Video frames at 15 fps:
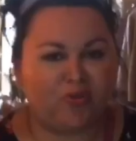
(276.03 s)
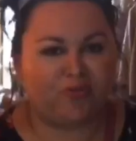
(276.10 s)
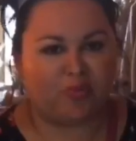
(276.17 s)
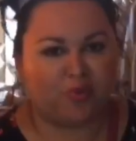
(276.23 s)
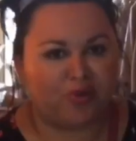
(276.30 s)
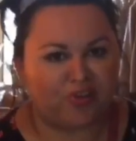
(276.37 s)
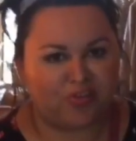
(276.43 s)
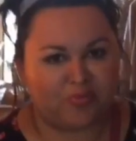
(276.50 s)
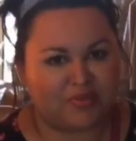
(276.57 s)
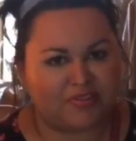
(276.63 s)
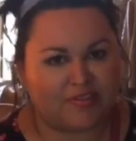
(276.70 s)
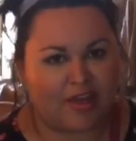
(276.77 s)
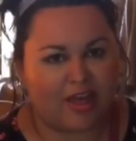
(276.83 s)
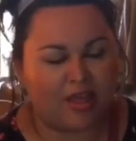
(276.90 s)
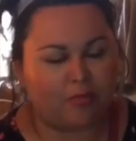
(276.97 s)
from Christmas
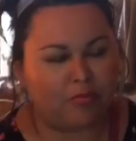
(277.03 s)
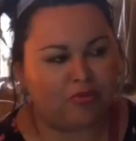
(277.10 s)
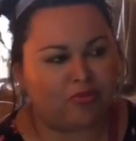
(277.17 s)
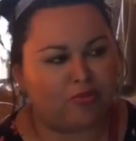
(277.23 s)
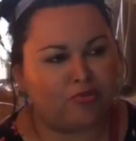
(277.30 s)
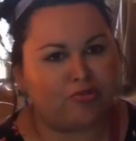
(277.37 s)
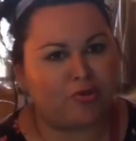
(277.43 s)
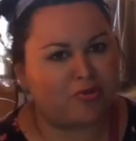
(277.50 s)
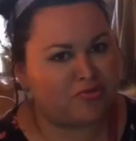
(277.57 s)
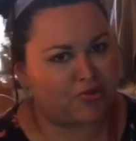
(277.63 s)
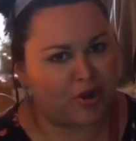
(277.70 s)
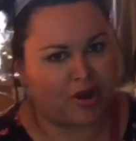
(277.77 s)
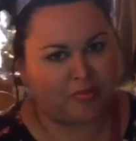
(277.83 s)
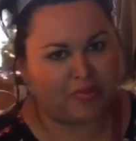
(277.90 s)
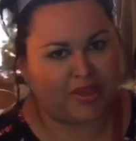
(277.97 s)
time, but they're so
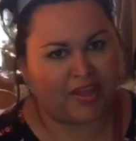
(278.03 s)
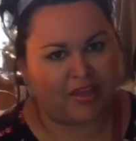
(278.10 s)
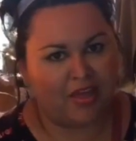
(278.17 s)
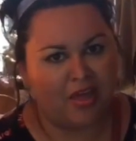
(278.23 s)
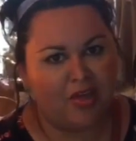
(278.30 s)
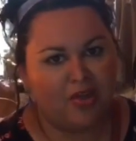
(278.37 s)
charming,